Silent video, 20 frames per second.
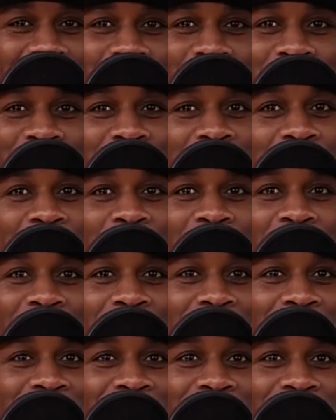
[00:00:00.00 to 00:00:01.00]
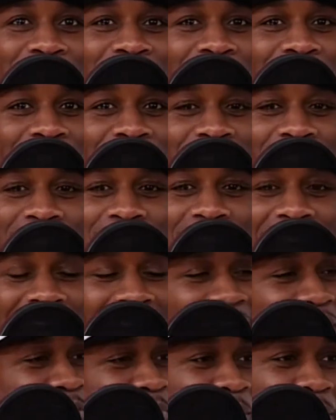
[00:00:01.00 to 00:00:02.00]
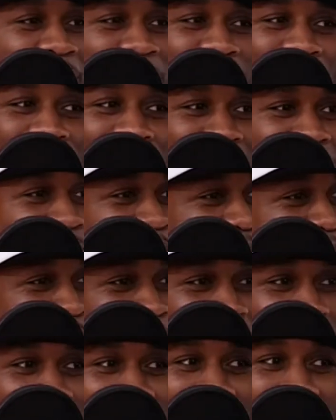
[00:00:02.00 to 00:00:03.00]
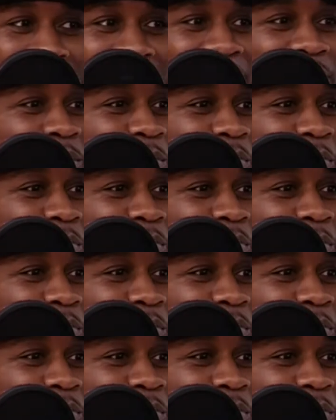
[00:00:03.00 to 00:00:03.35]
I'm talking about gas pedal to the floor, wide